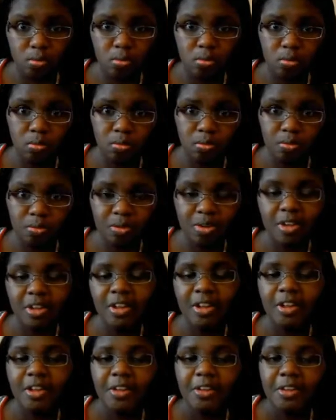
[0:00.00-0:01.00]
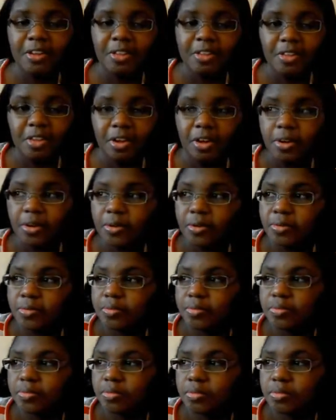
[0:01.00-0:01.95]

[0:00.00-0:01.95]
Mm-mm. So,